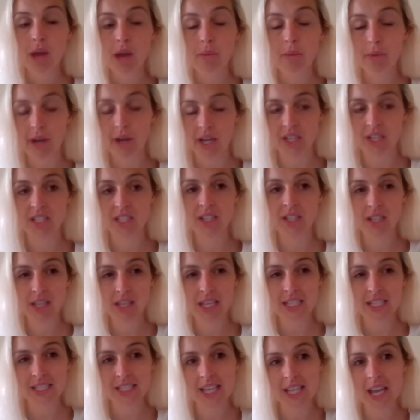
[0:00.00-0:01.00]
but actually the
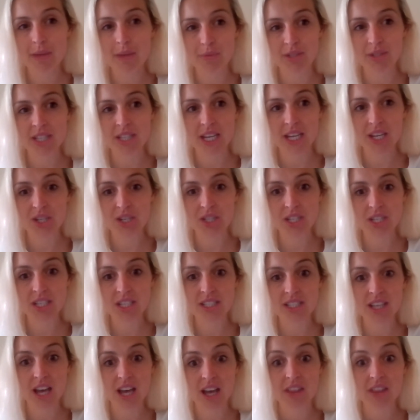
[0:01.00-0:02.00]
interpretation is
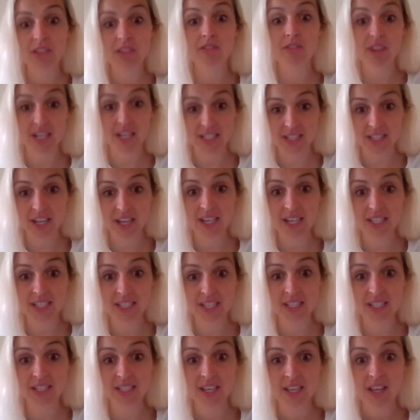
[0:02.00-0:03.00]
that they're
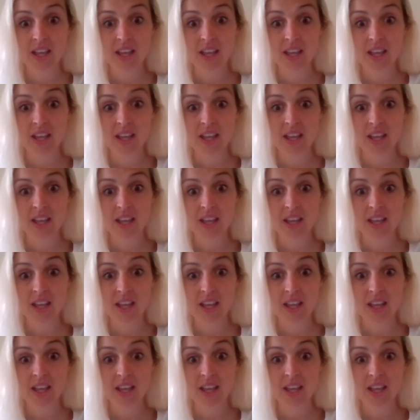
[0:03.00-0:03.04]
excited.